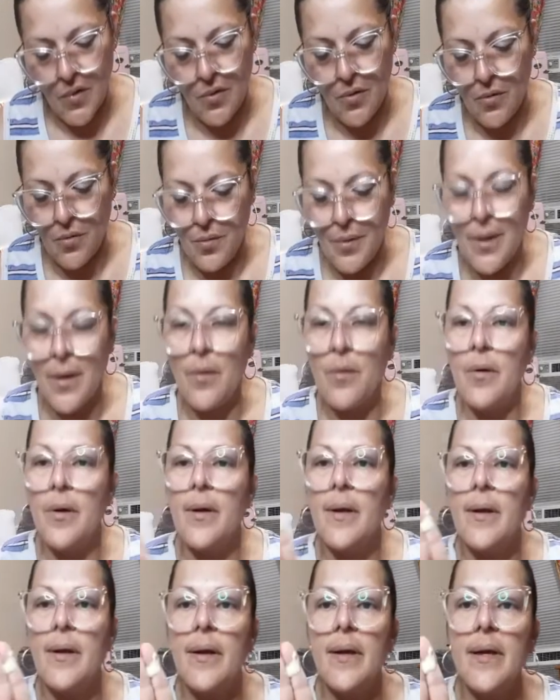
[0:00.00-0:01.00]
Oh wow,
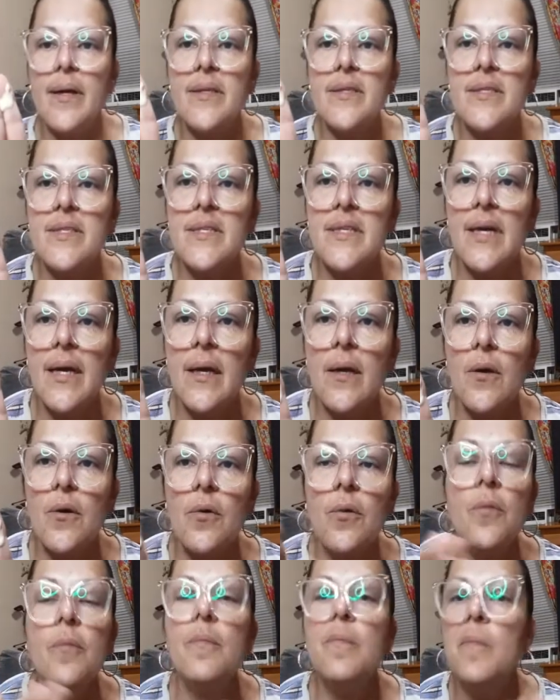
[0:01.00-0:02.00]
it's yellow.